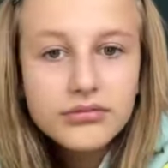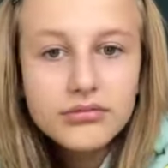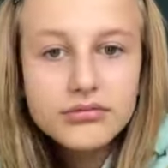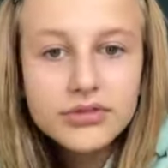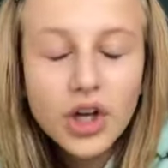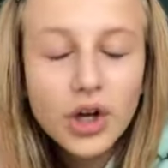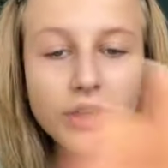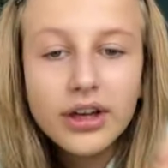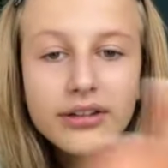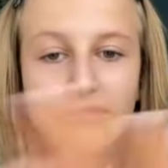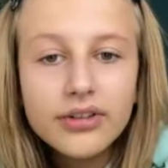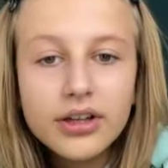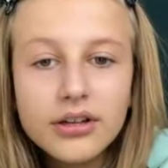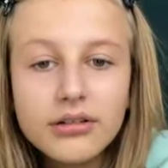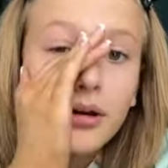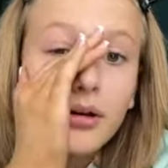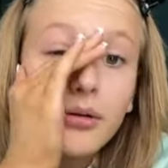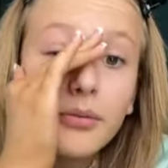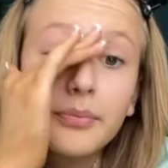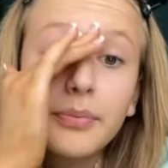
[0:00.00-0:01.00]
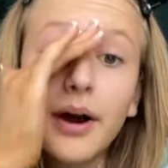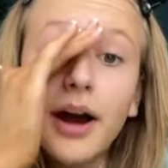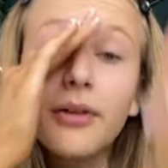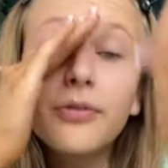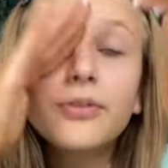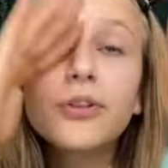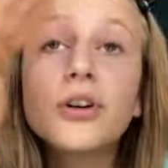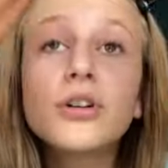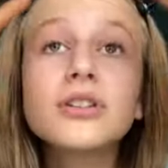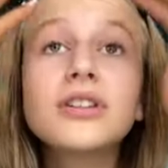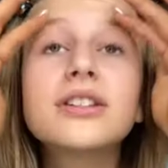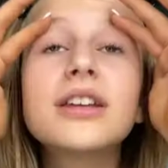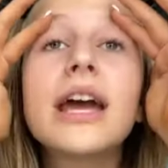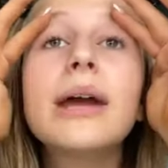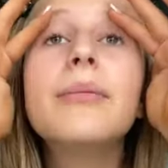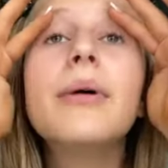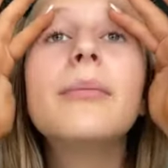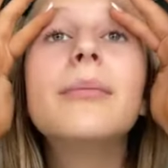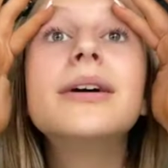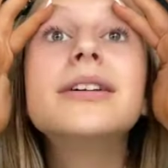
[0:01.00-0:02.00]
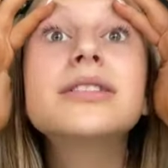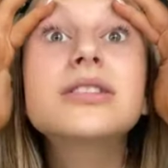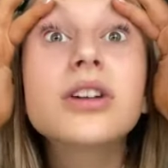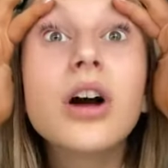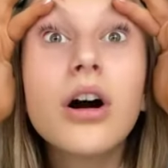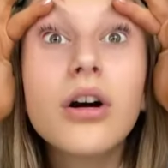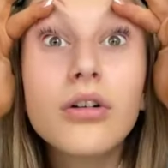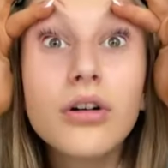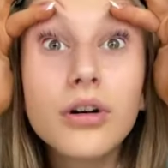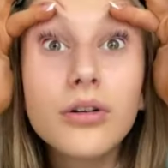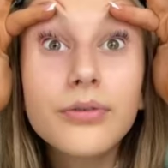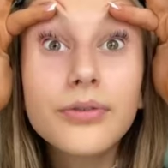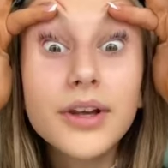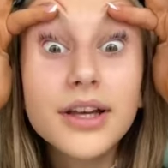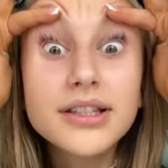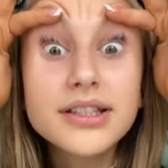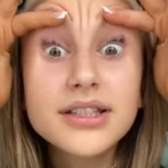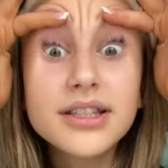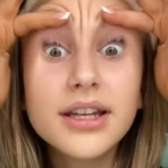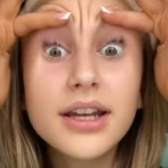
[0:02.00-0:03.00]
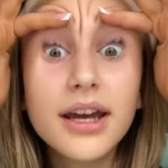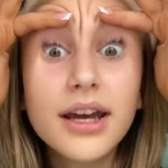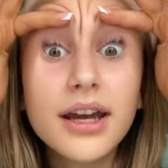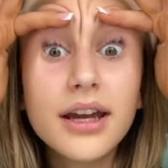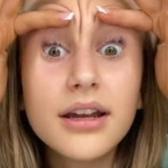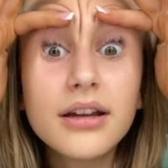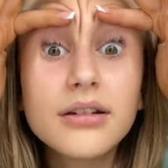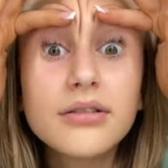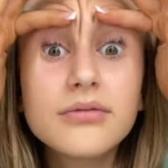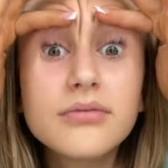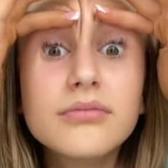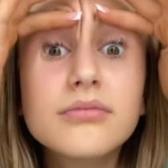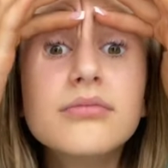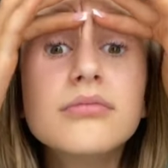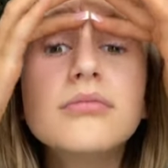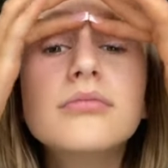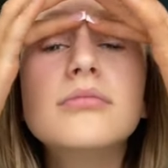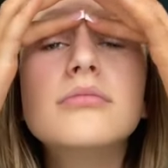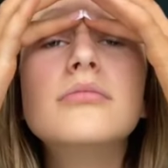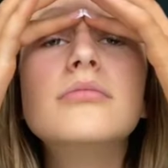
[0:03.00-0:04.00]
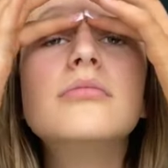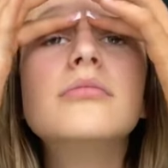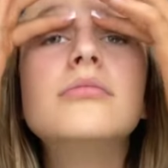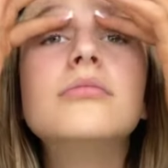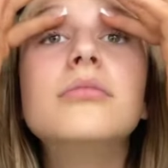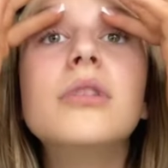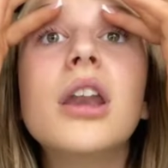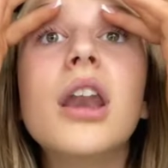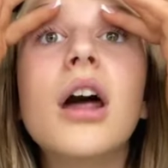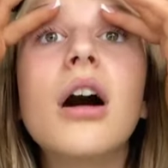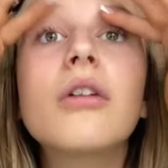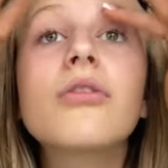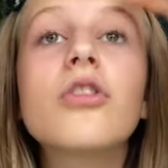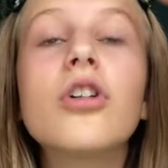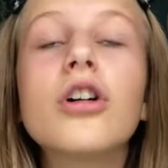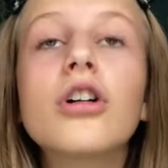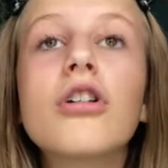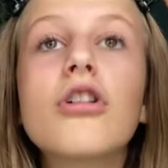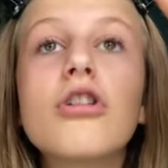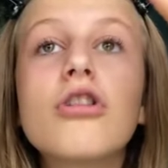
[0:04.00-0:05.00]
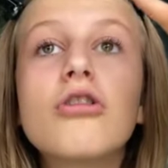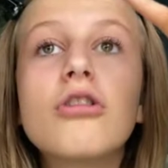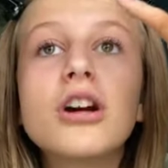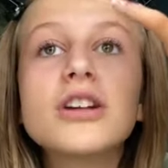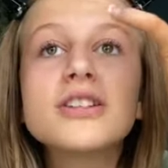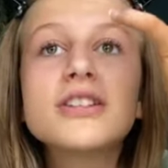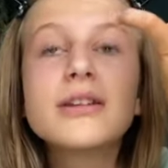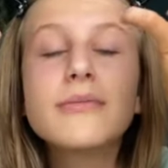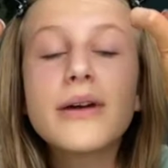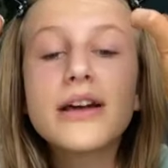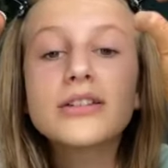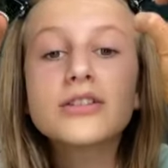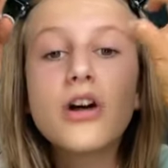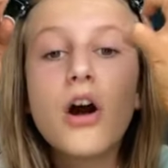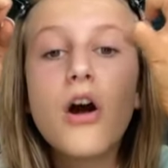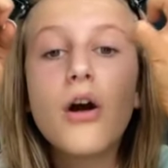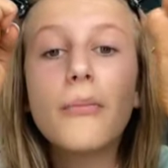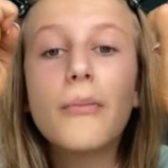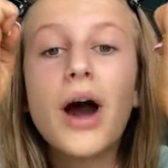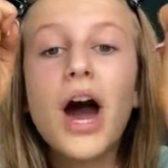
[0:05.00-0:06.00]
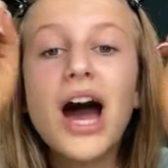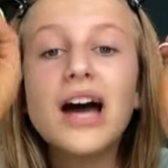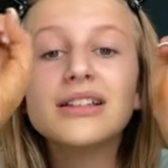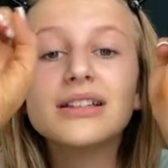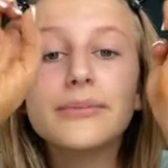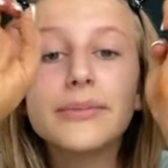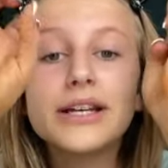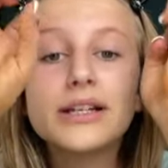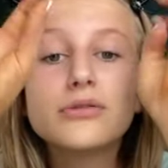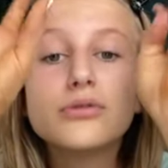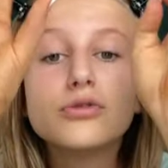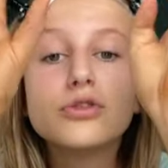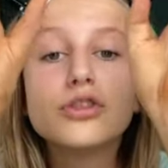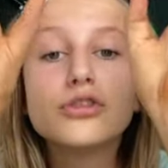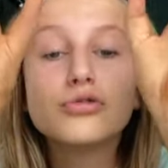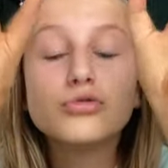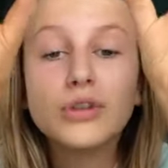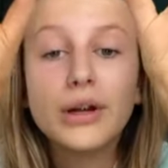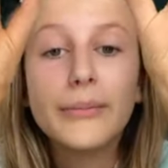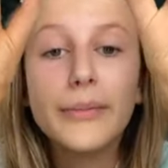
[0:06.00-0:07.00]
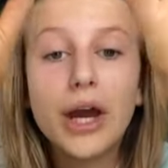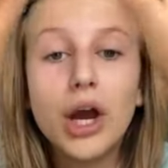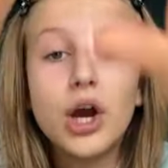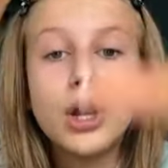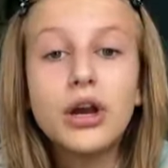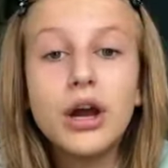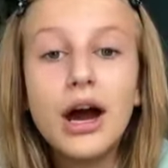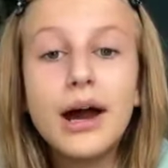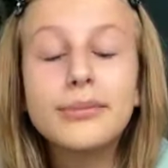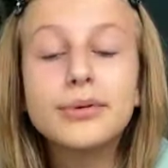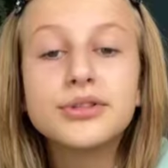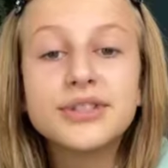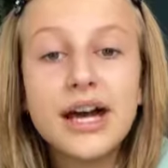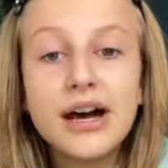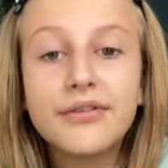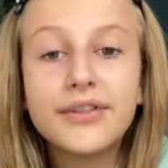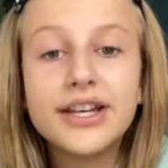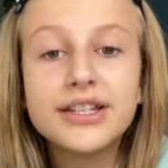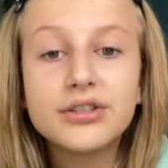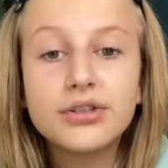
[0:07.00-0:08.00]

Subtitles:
Don't even. But I forgot to take my mascara off yesterday. And now I've got crusty mascara on my eye that makes me want to rip my own eyeballs out of their